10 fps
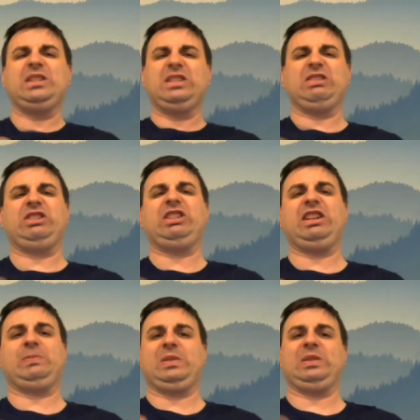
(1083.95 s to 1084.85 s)
beating their
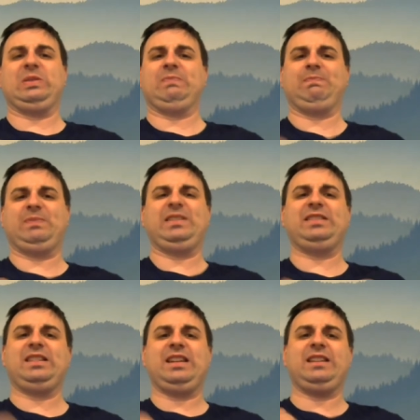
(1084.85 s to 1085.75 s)
chest because
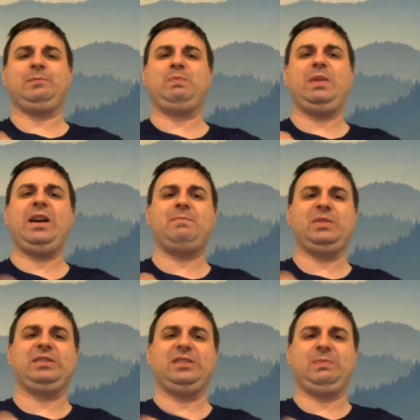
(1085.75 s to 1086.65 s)
Disney has bad
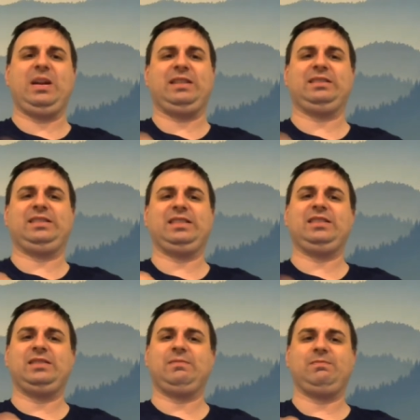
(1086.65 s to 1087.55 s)
business practices
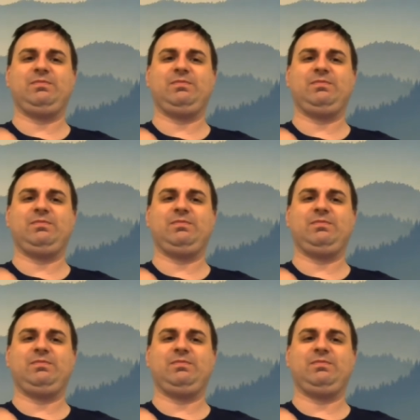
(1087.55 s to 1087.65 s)
and